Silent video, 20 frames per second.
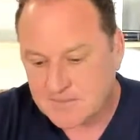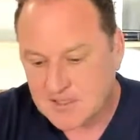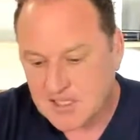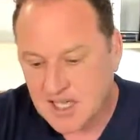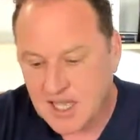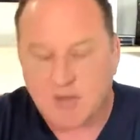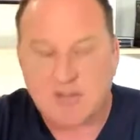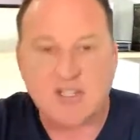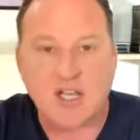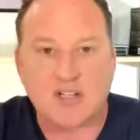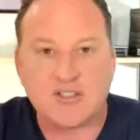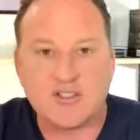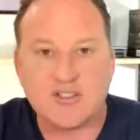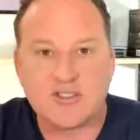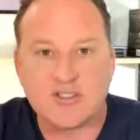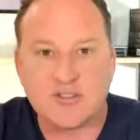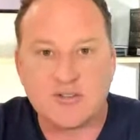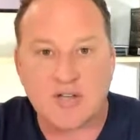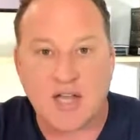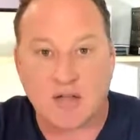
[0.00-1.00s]
I will talk to you
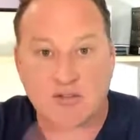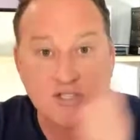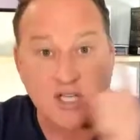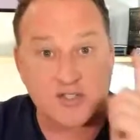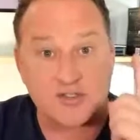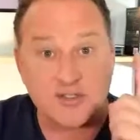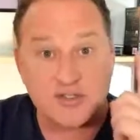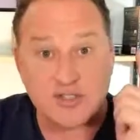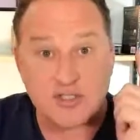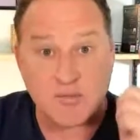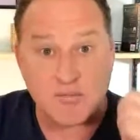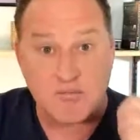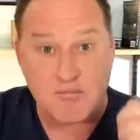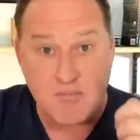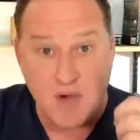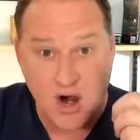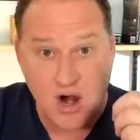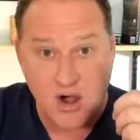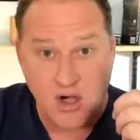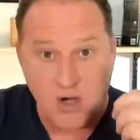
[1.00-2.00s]
soon. I'll talk to you
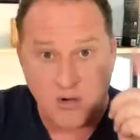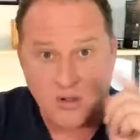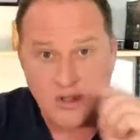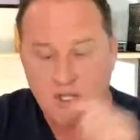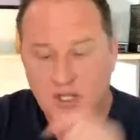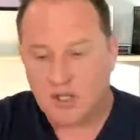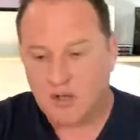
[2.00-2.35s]
tomorrow